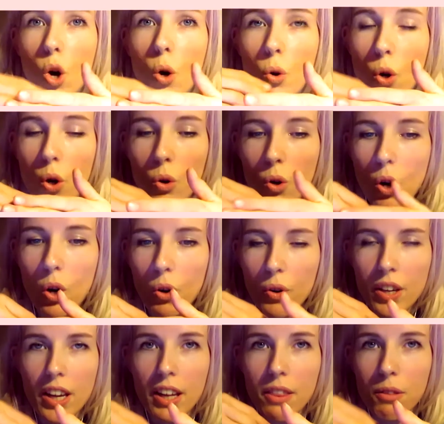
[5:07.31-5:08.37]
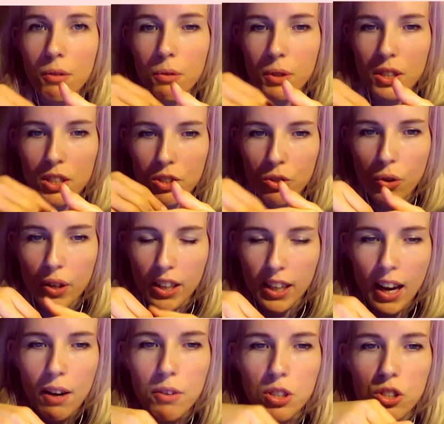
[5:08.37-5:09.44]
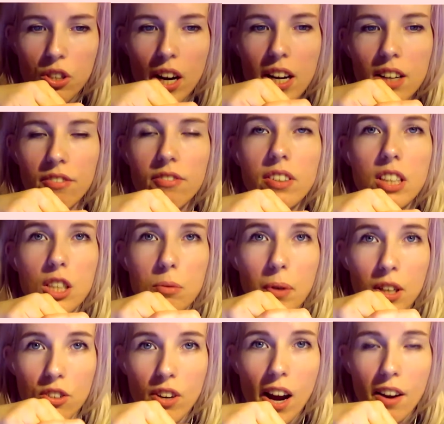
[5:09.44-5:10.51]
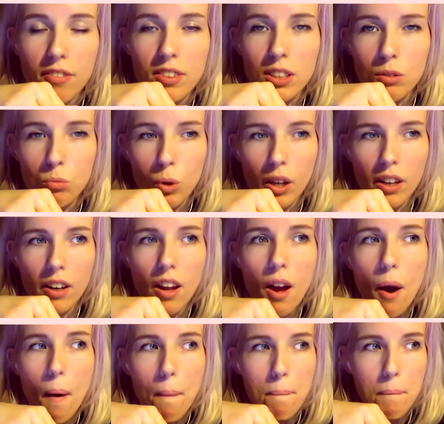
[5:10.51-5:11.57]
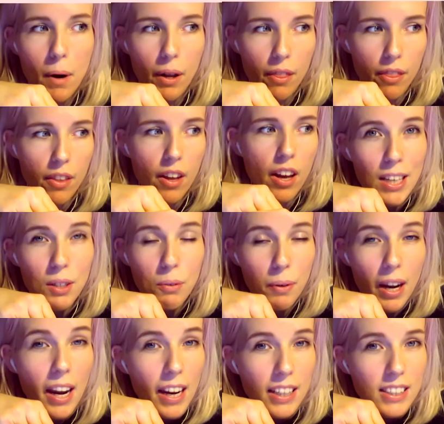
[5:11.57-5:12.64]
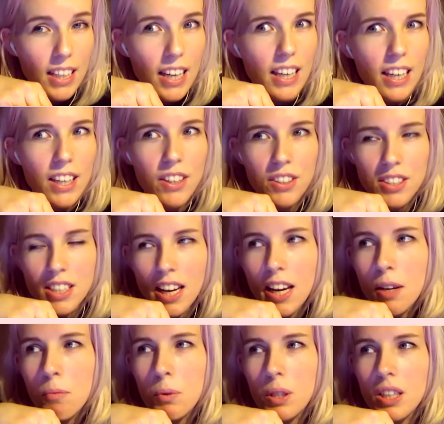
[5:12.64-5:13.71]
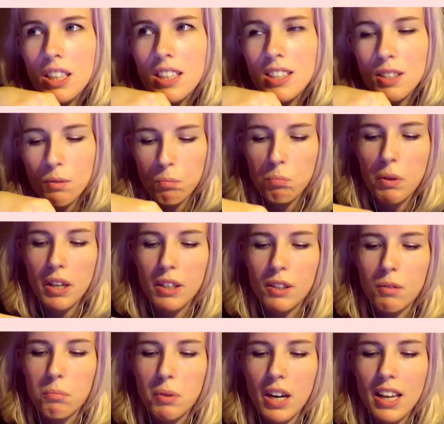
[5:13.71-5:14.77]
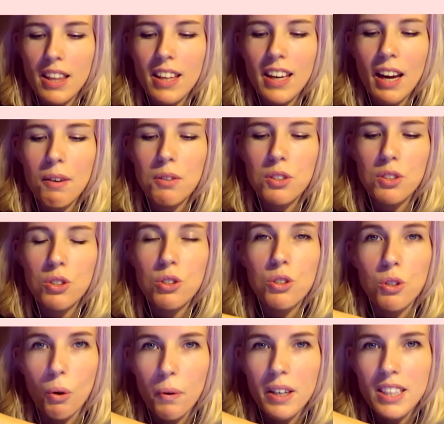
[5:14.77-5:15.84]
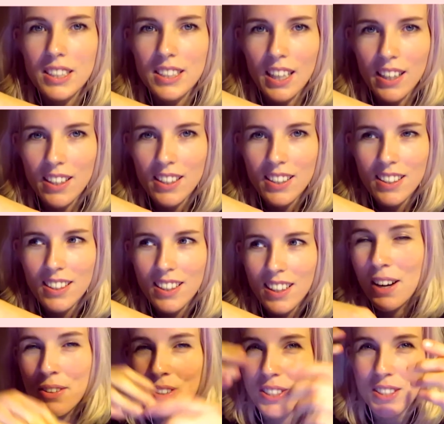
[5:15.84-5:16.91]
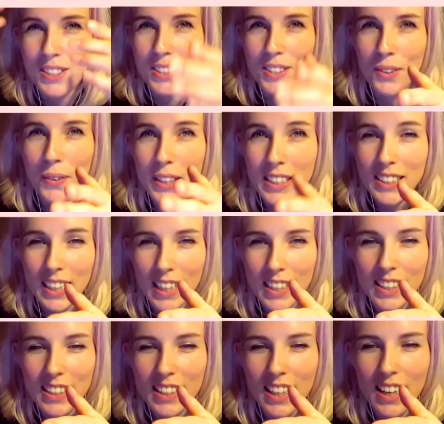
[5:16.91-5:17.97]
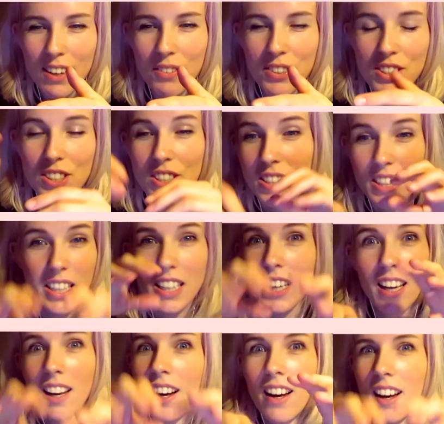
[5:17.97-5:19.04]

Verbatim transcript: go, go, go, get through this story. Like I was trying to finish my draft in one month. In a way, taking your time with it is better, but I think I was just so excited. I was just so excited that I was just like,